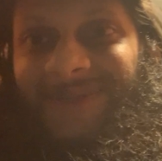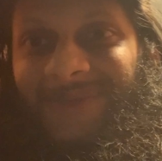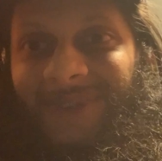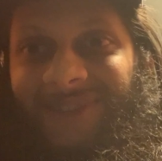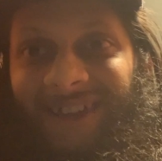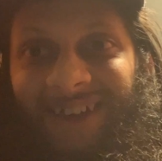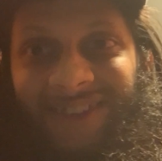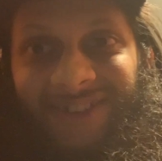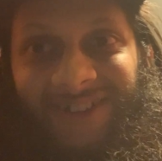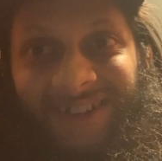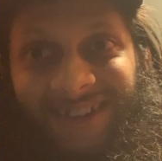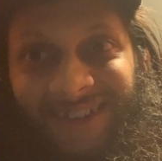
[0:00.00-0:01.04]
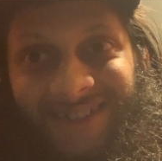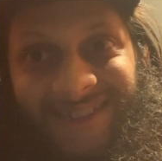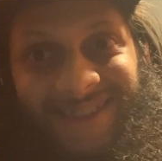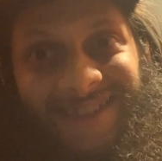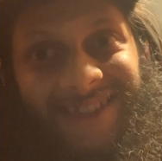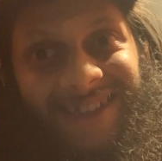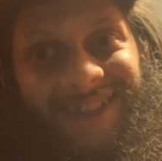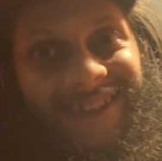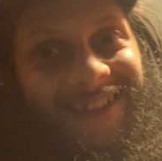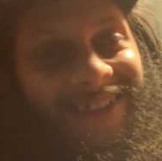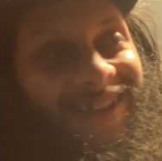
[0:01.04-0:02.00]
But the other years,
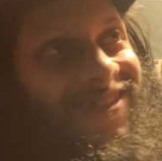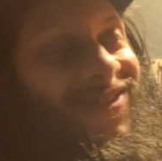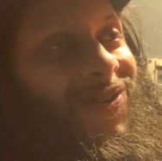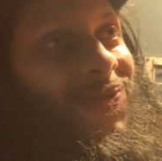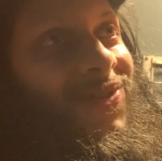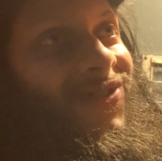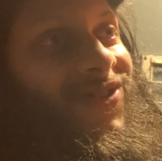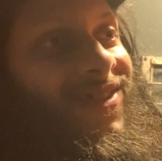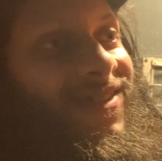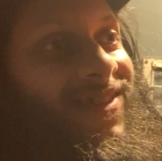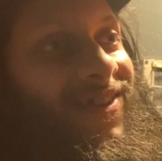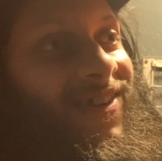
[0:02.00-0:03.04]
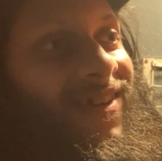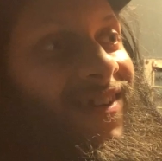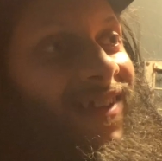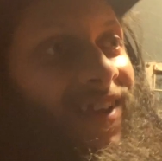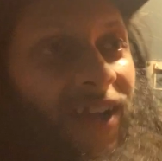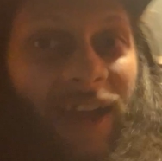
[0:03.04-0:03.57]
it's so much easier. Like I